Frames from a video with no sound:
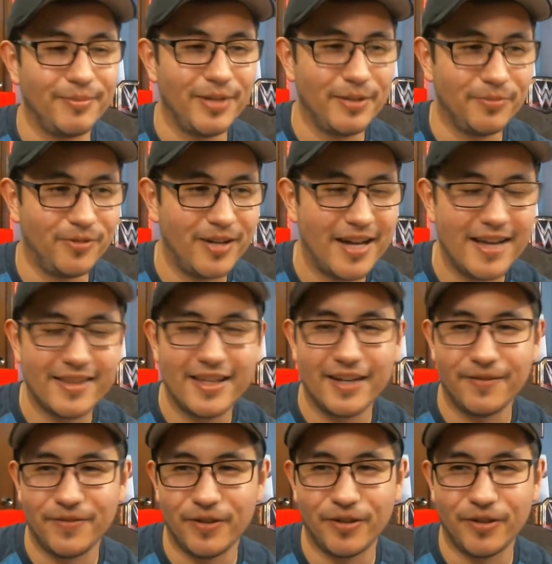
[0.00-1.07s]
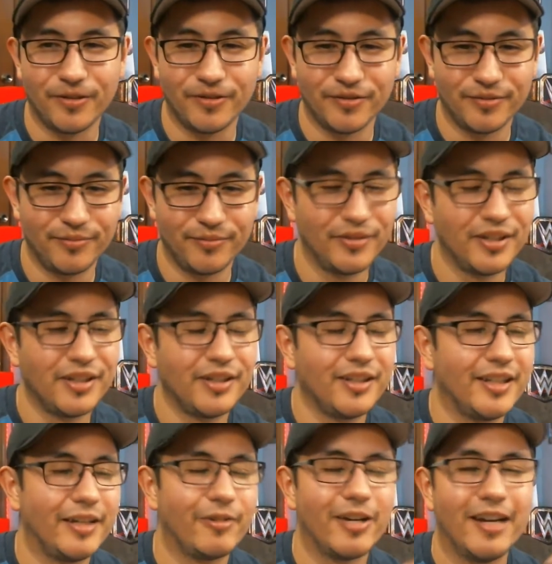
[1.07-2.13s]
People had that phone,
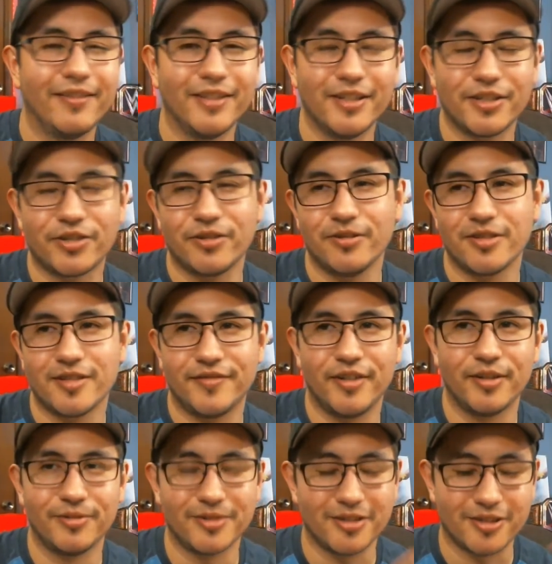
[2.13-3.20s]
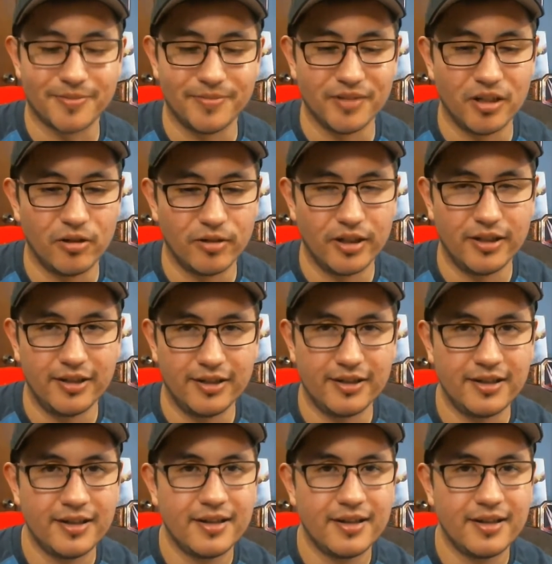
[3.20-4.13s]
they were having issues, the phone was exploding.